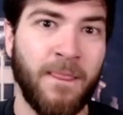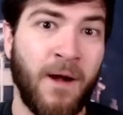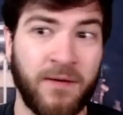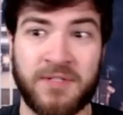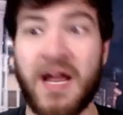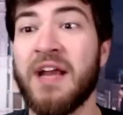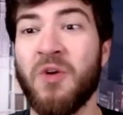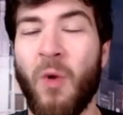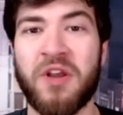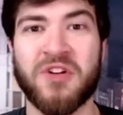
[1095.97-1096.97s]
are signed
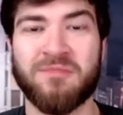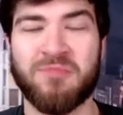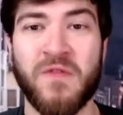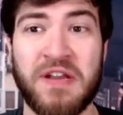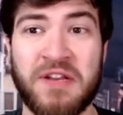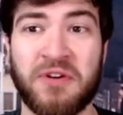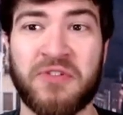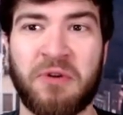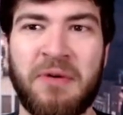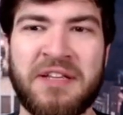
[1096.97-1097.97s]
to one-year prove-it deals
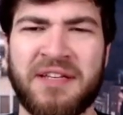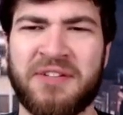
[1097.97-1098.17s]
for a reason.